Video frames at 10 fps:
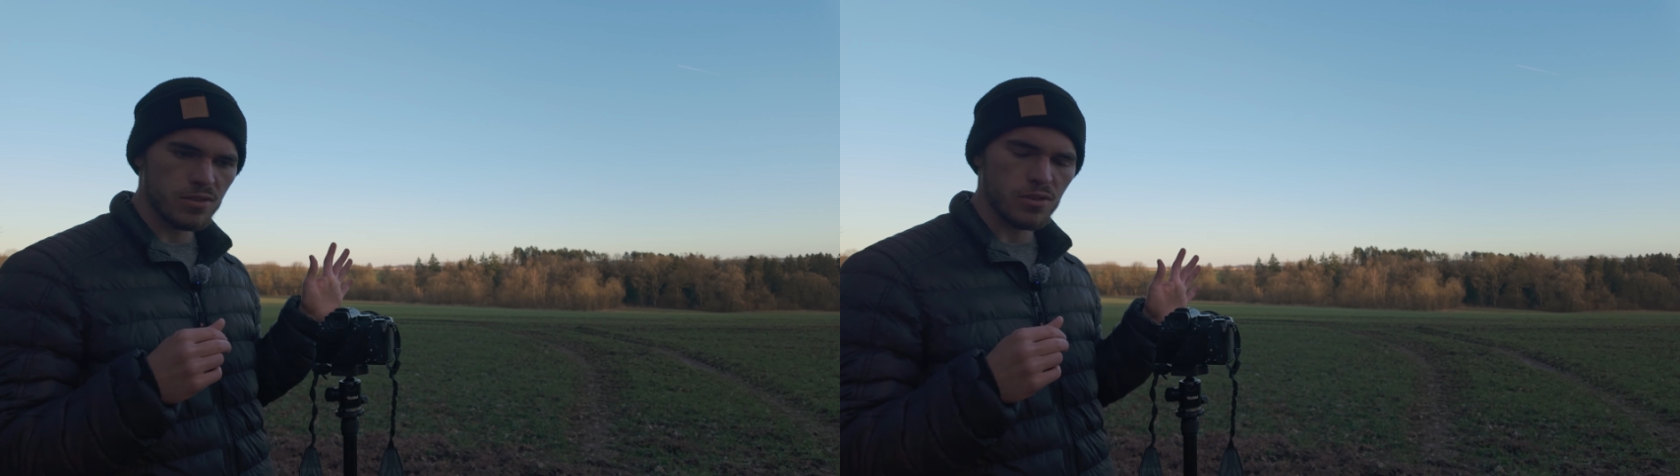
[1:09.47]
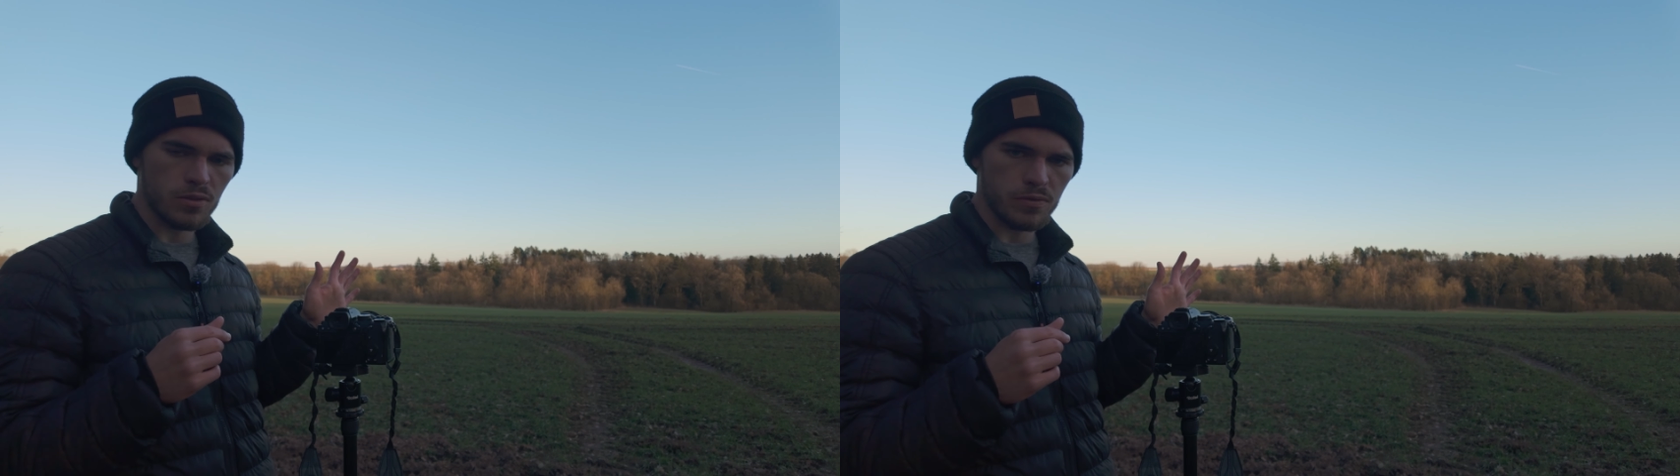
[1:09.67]

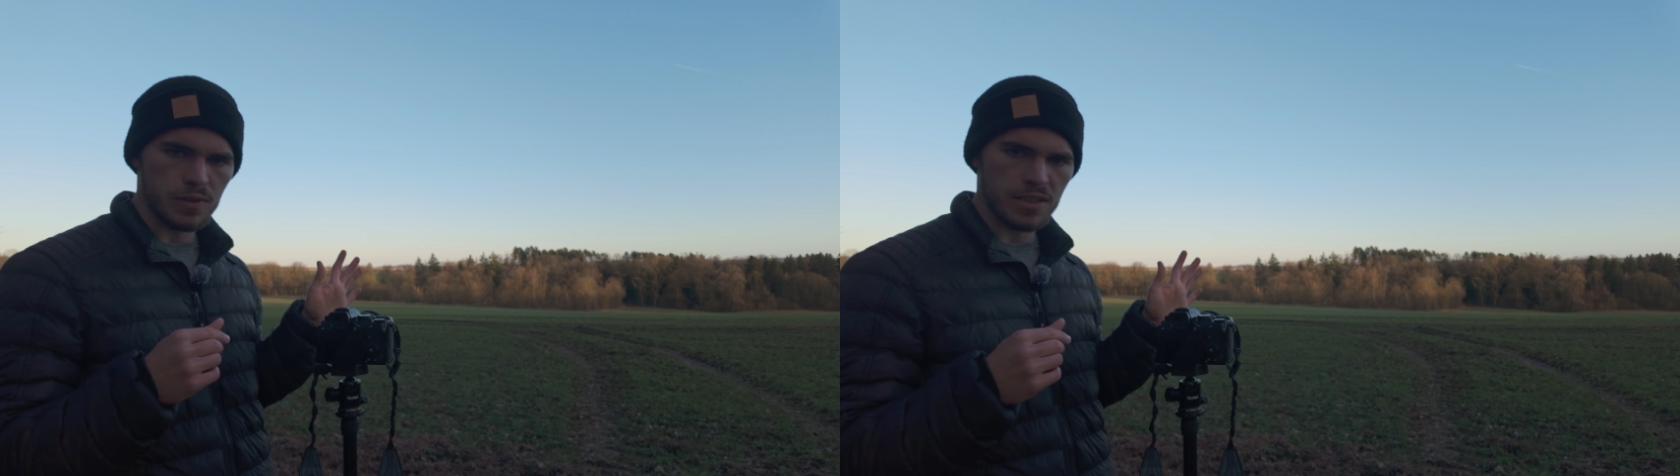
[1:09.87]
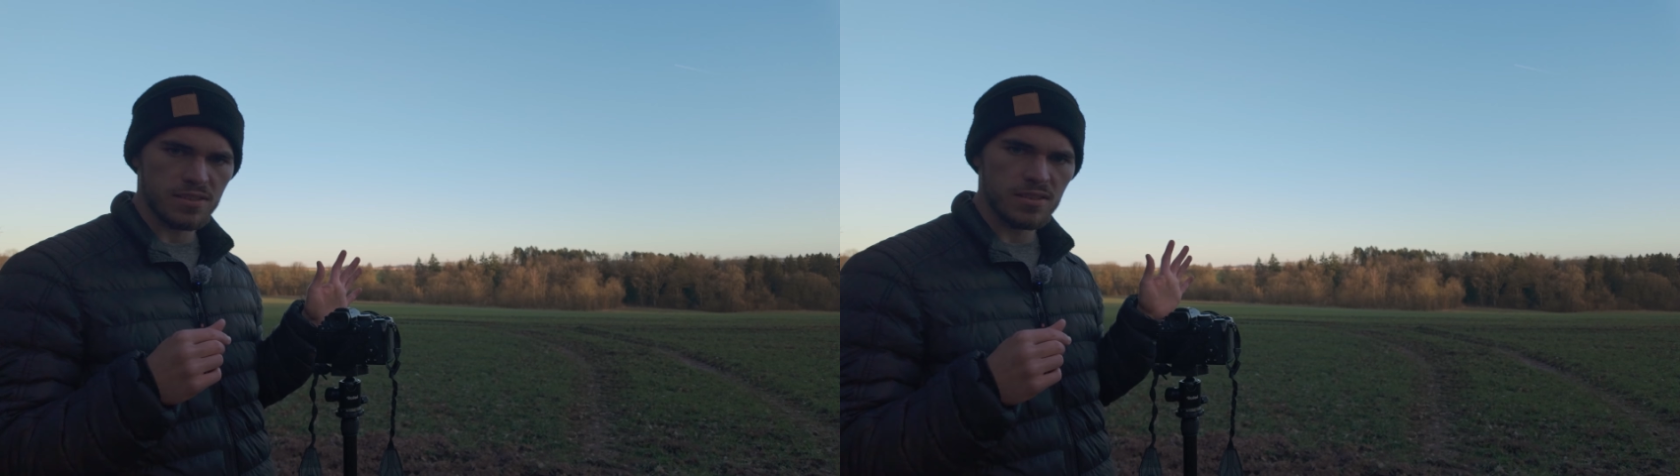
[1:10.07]
certain
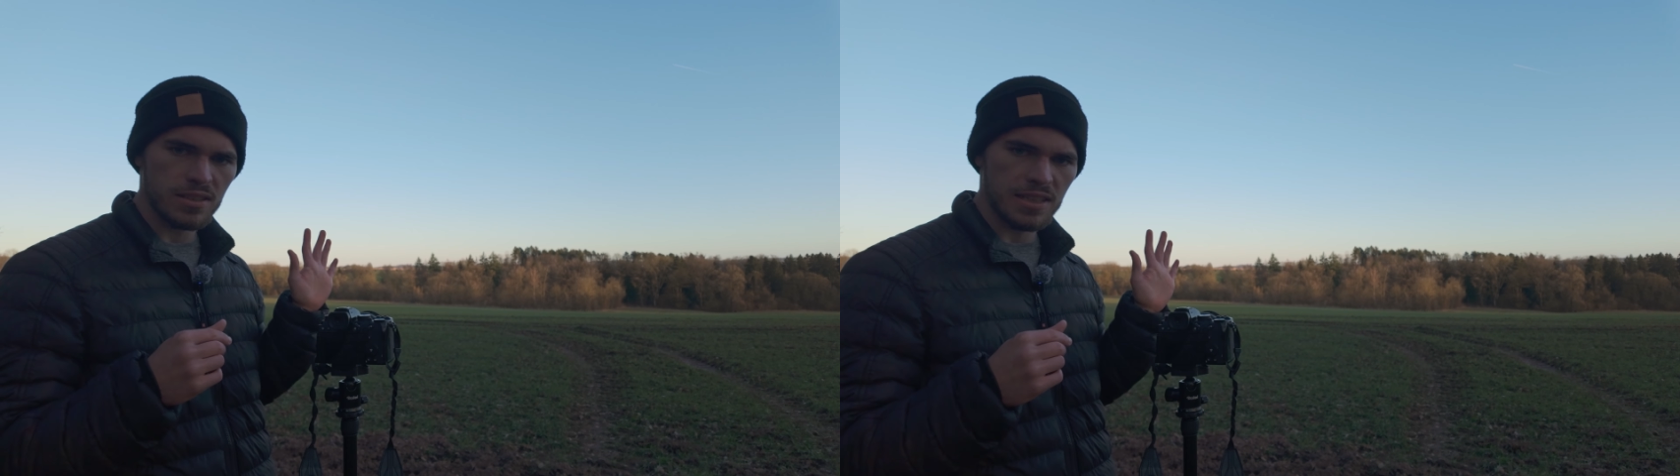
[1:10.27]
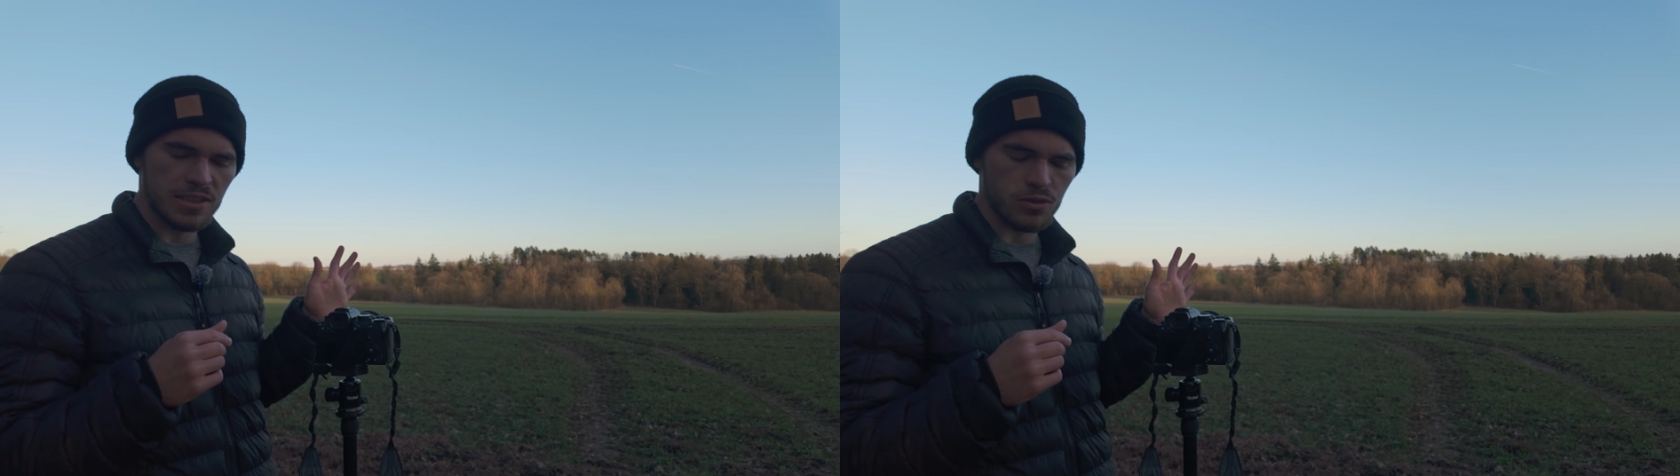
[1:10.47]
things
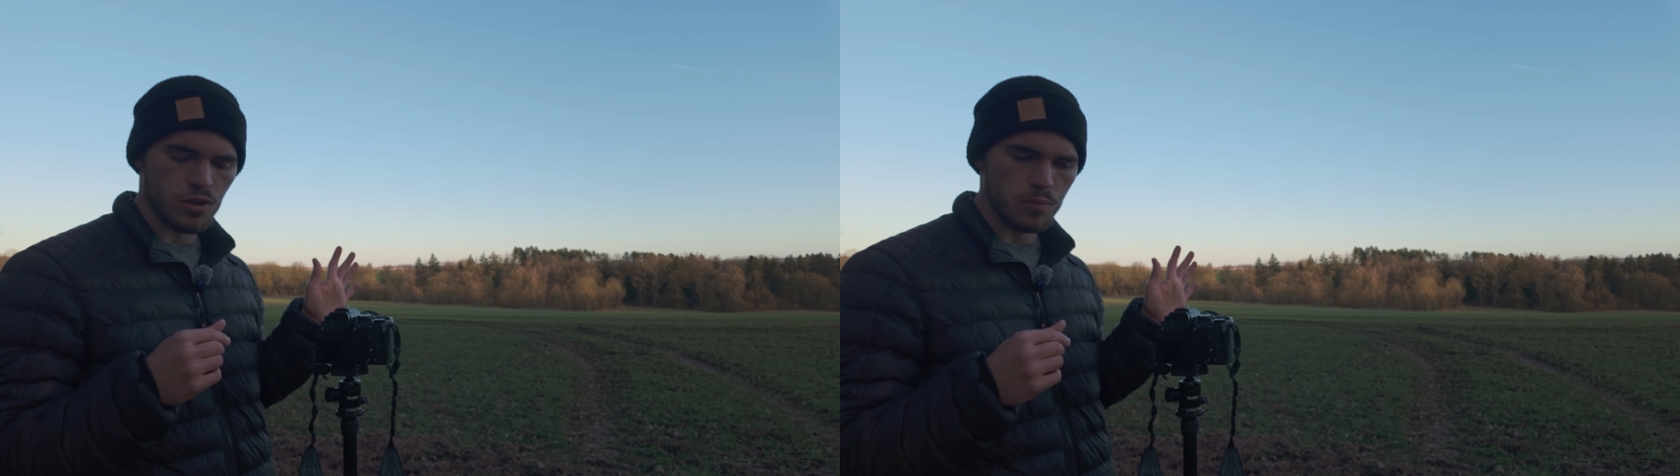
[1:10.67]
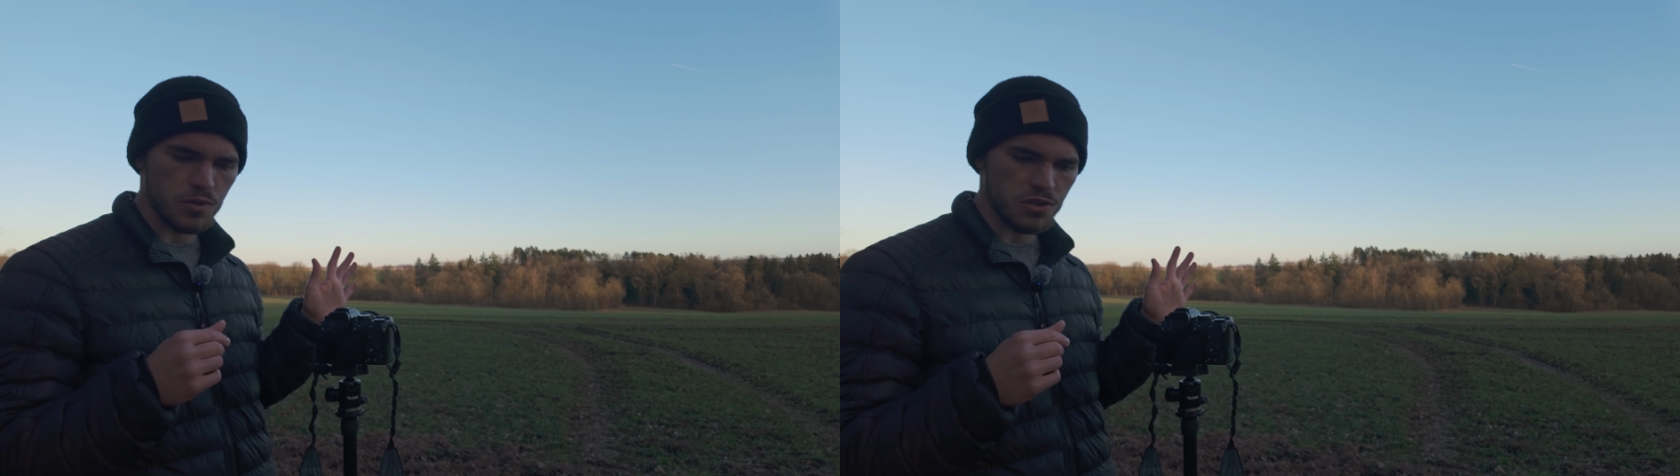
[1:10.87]
in your
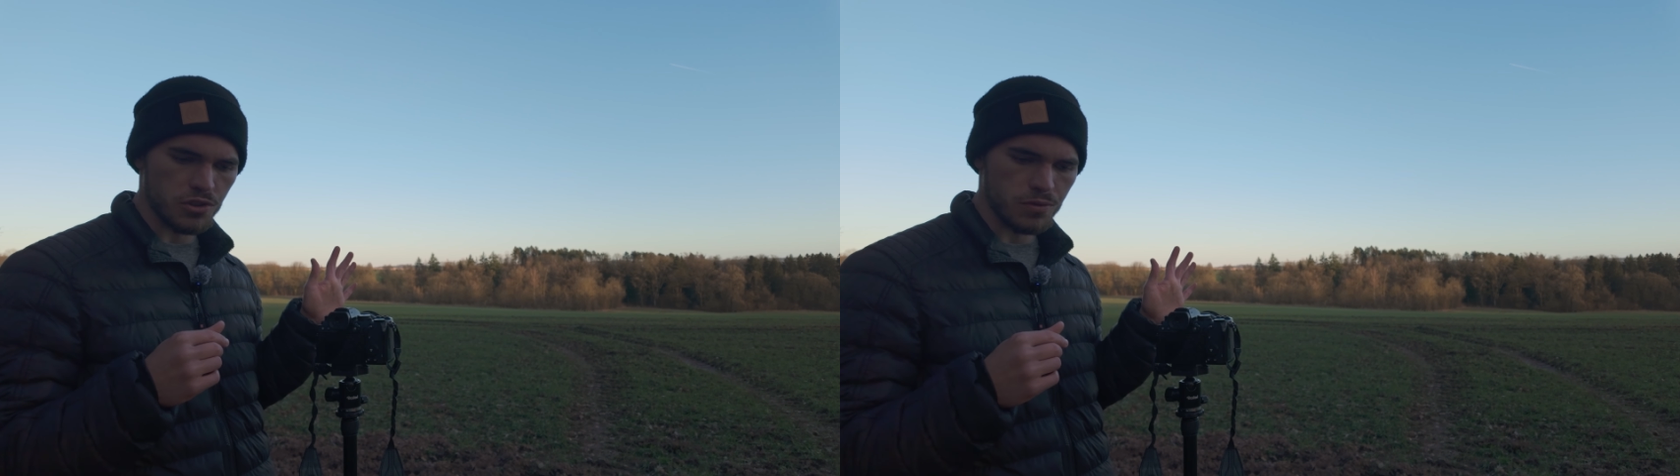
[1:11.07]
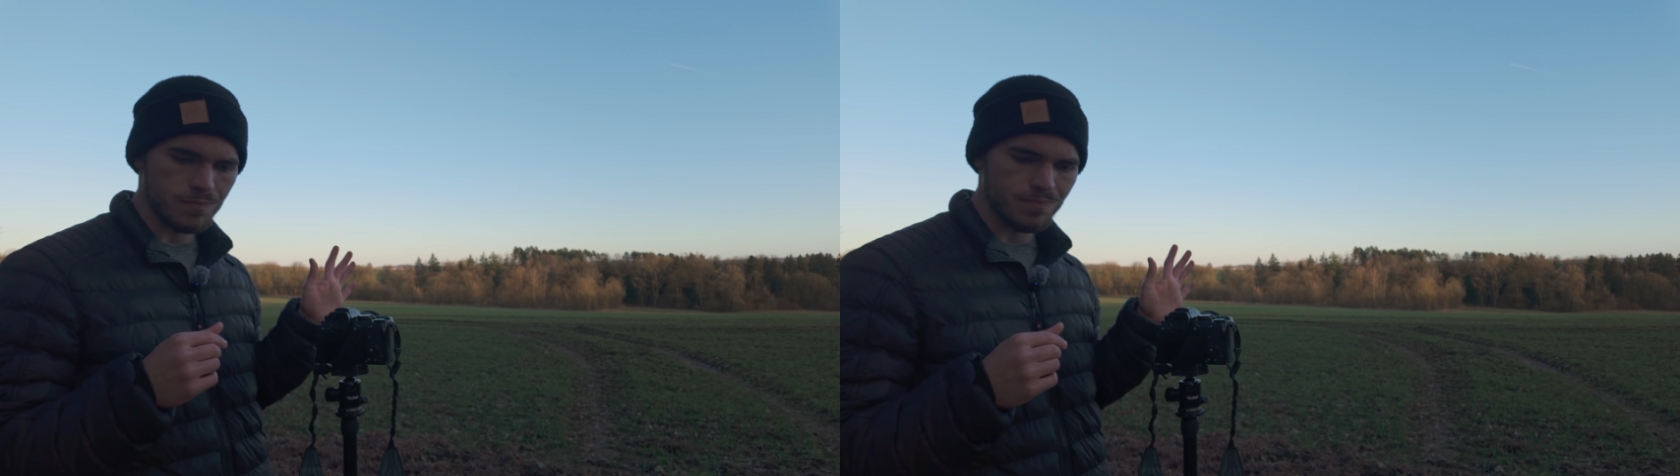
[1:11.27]

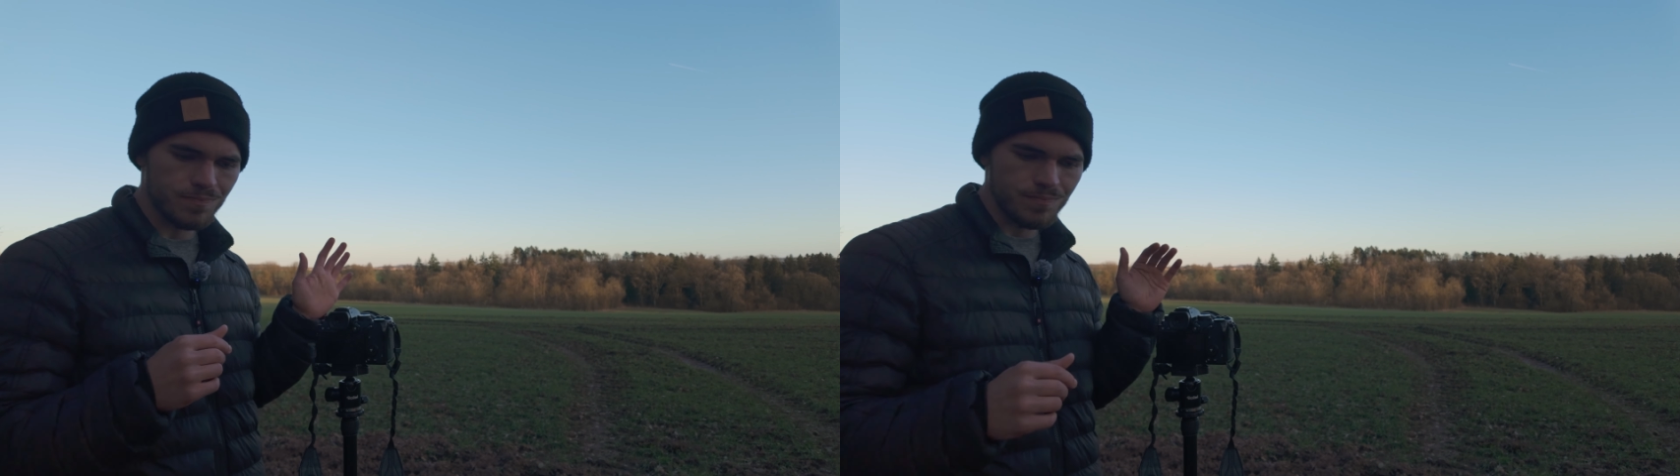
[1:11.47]
composition.